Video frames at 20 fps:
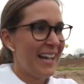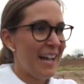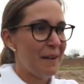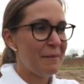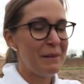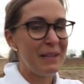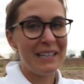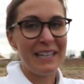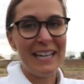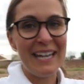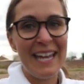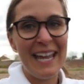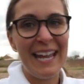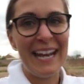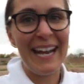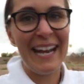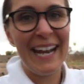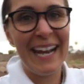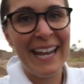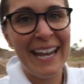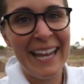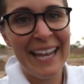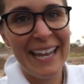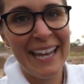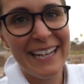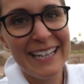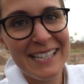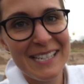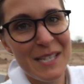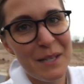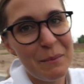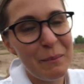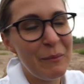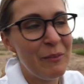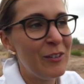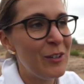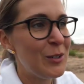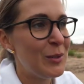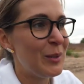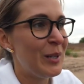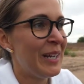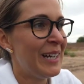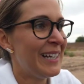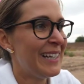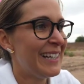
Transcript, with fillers: I'm getting lightheaded. I need some food.